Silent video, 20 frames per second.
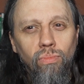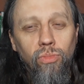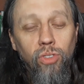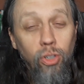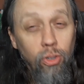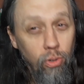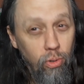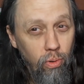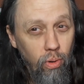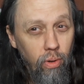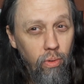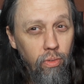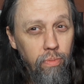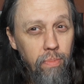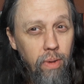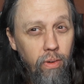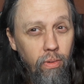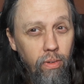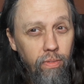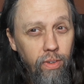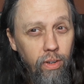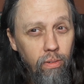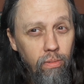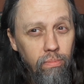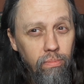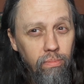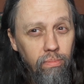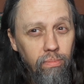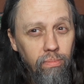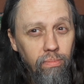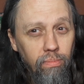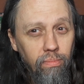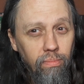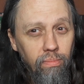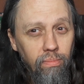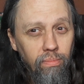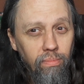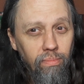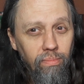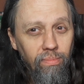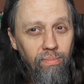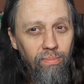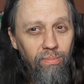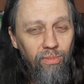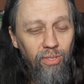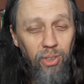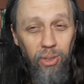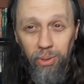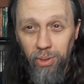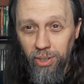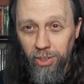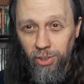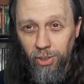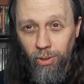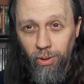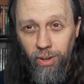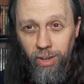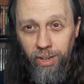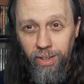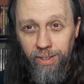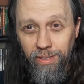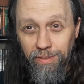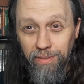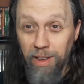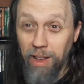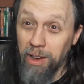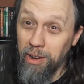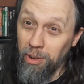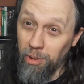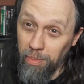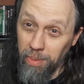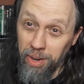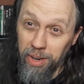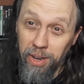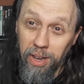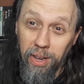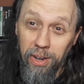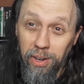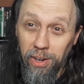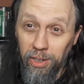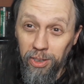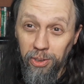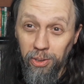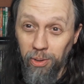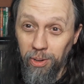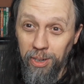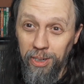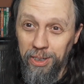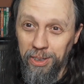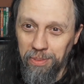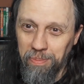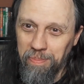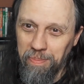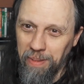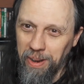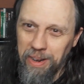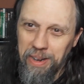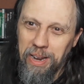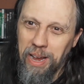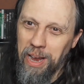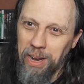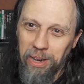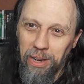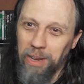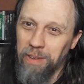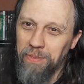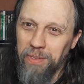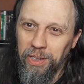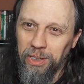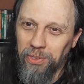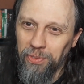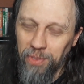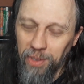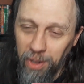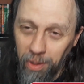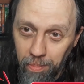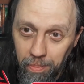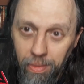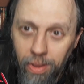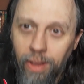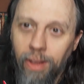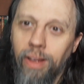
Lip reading: Do you agree with my review? Do you disagree? I know my dad disagrees. My dad loved this film.